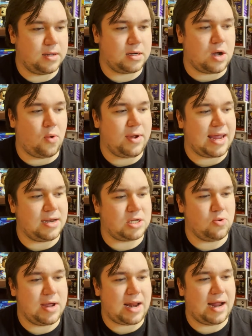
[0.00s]
going
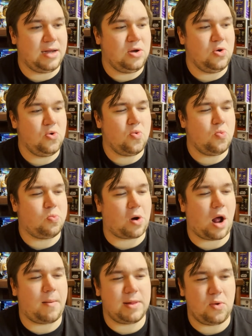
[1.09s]
into it, I knew
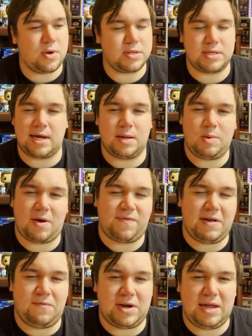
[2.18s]
probably wasn't going to be my
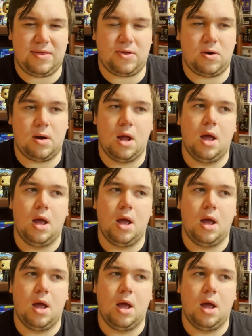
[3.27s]
favorite either.